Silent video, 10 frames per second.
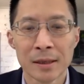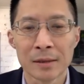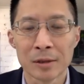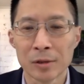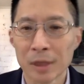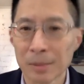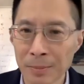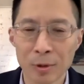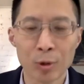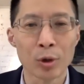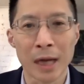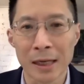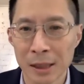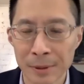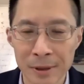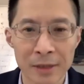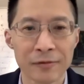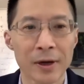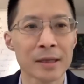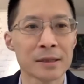including people who are not typically
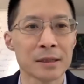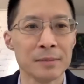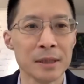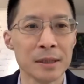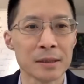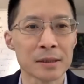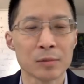invited to the meetings.